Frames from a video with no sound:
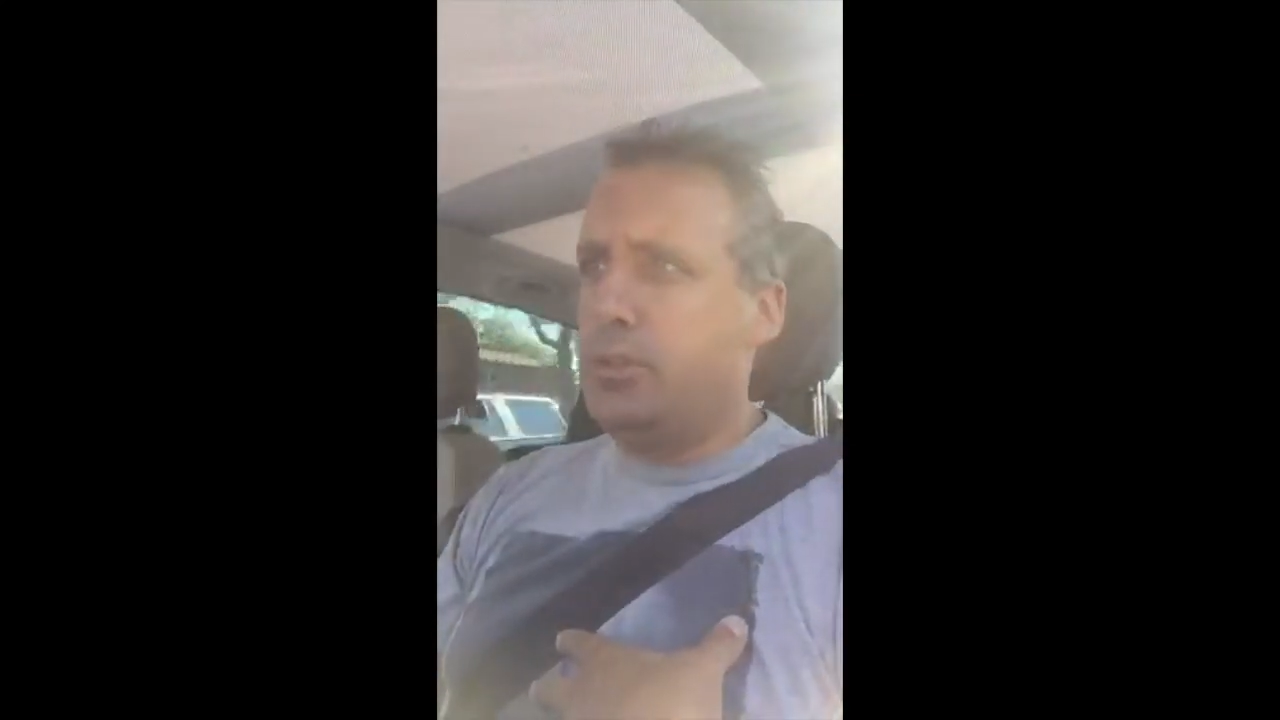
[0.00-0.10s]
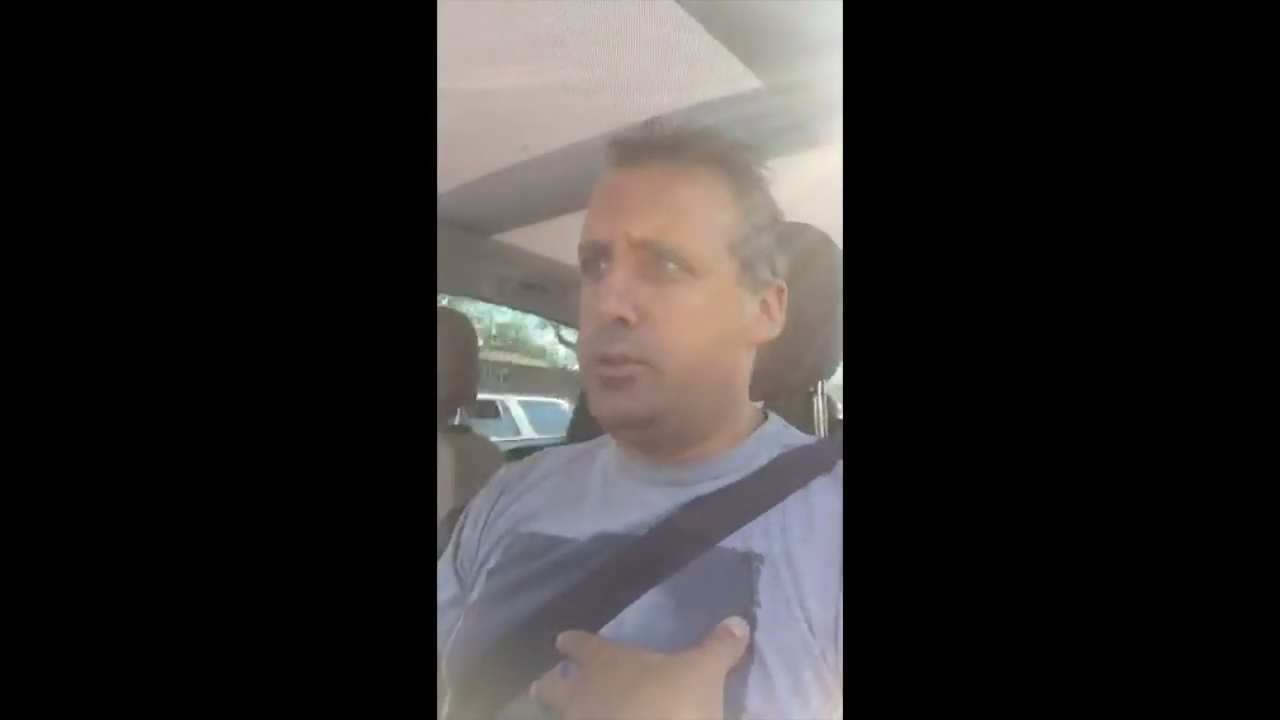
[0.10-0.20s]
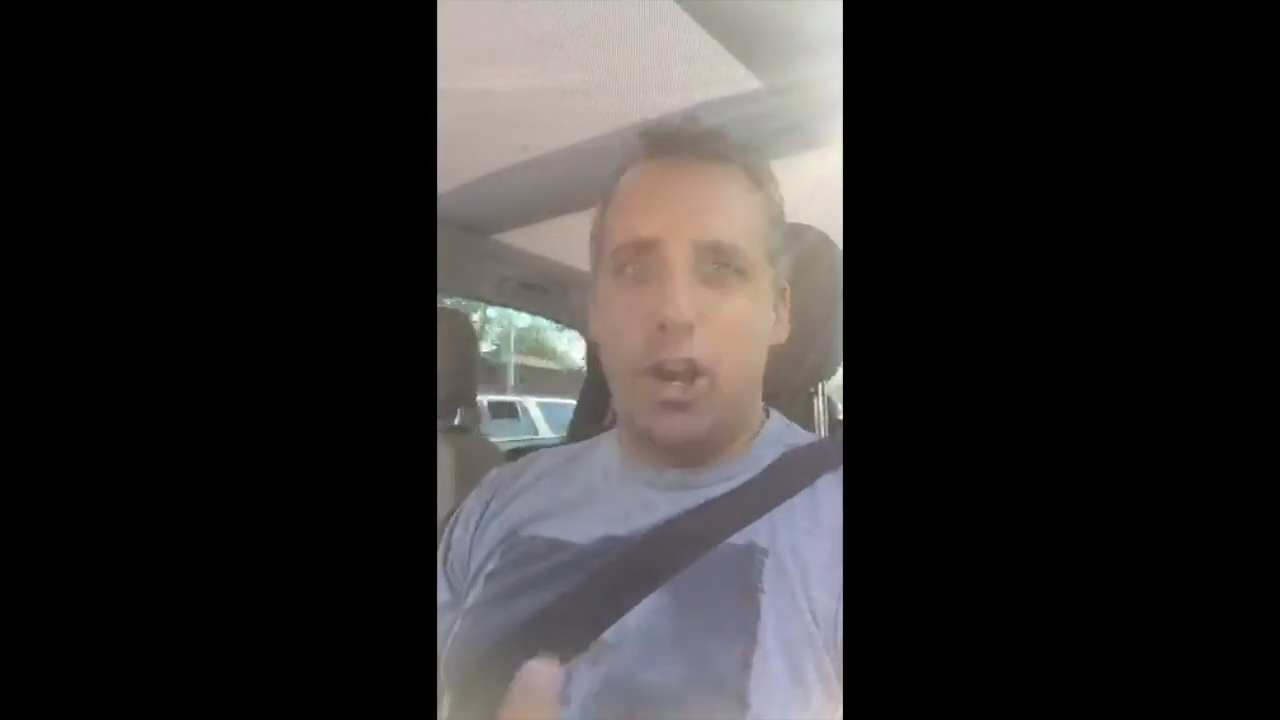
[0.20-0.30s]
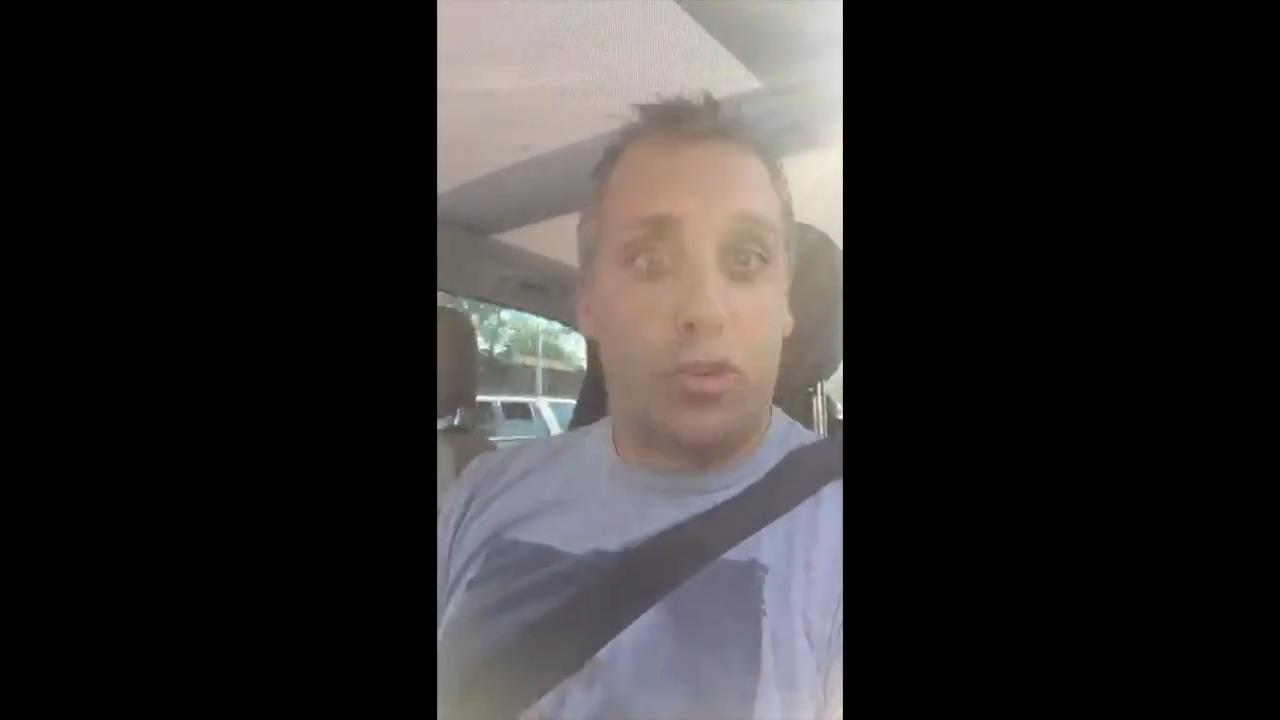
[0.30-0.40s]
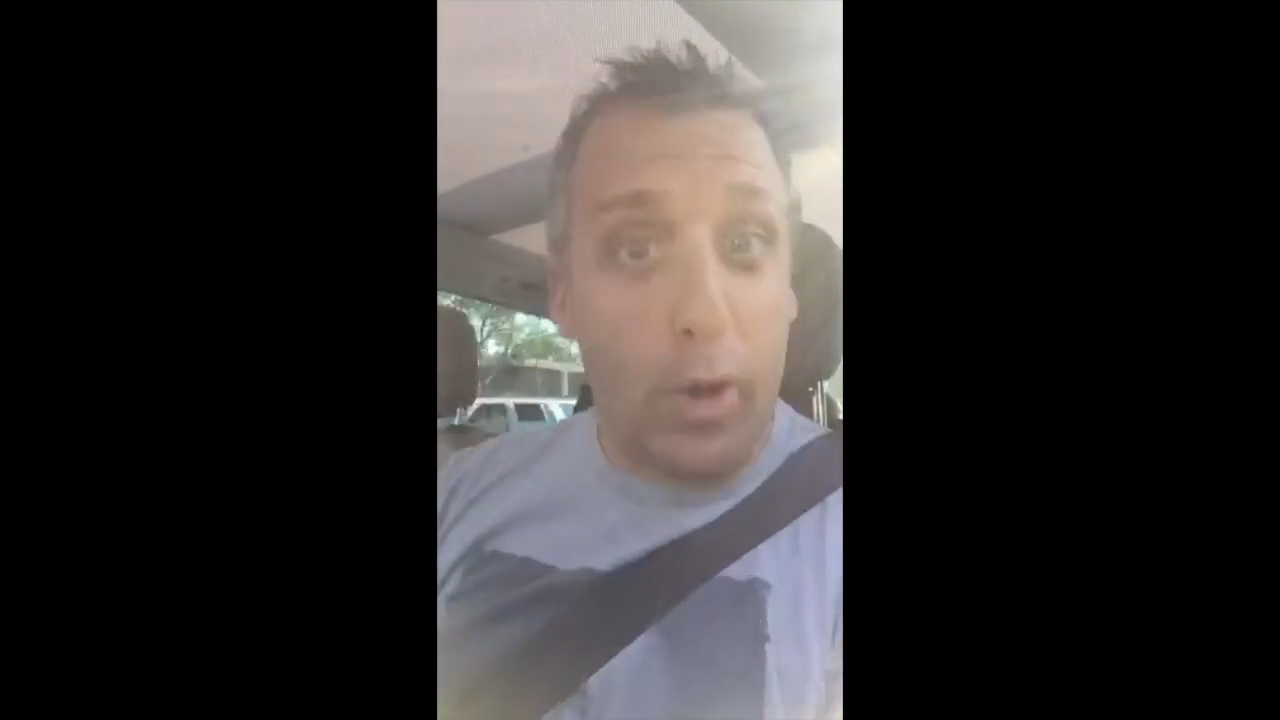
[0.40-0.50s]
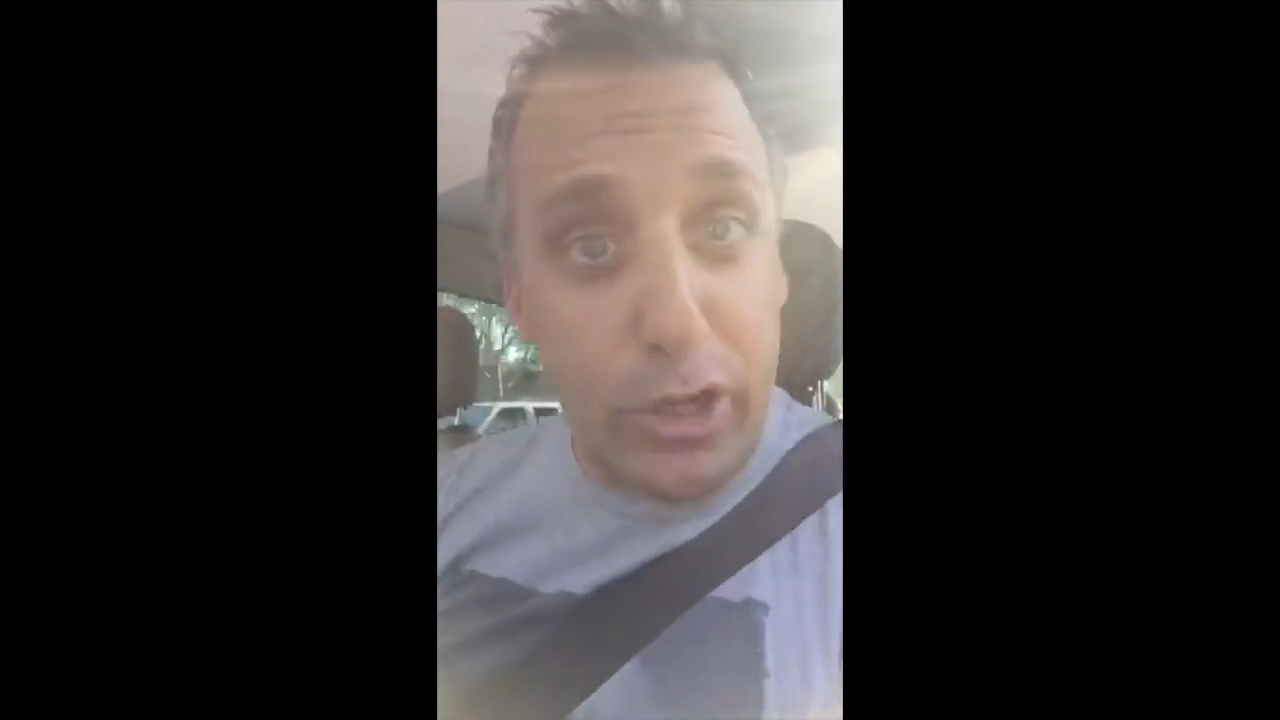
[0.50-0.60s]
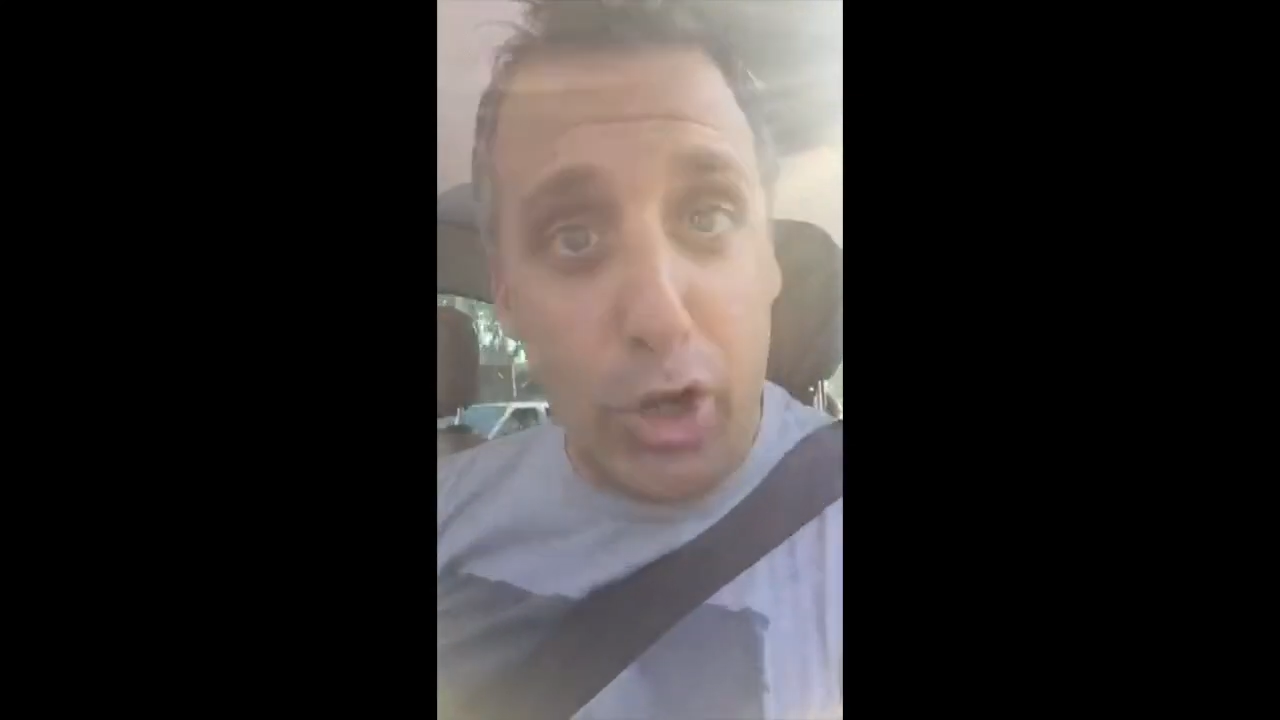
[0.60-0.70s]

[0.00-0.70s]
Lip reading: Do I drink